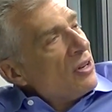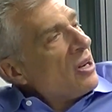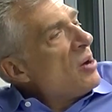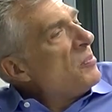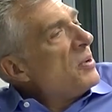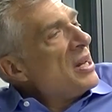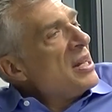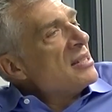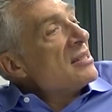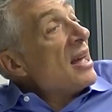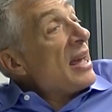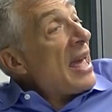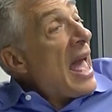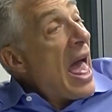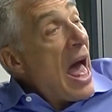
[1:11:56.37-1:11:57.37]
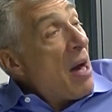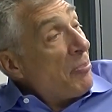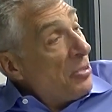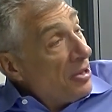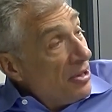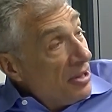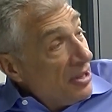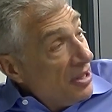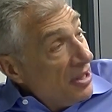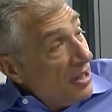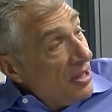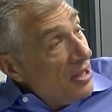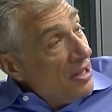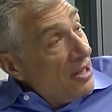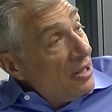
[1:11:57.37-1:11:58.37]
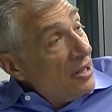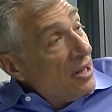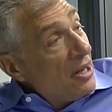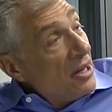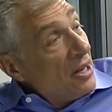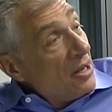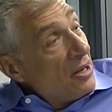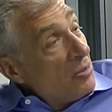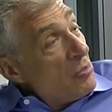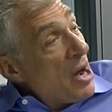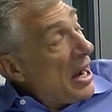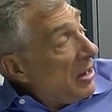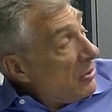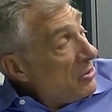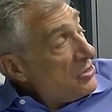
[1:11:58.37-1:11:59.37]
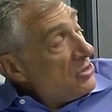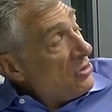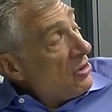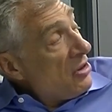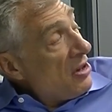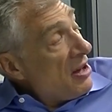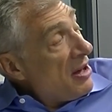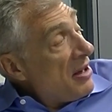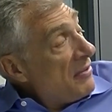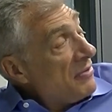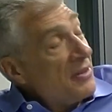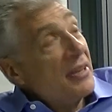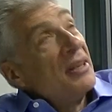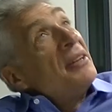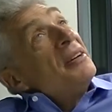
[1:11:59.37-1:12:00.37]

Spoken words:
companies like Apple, Microsoft,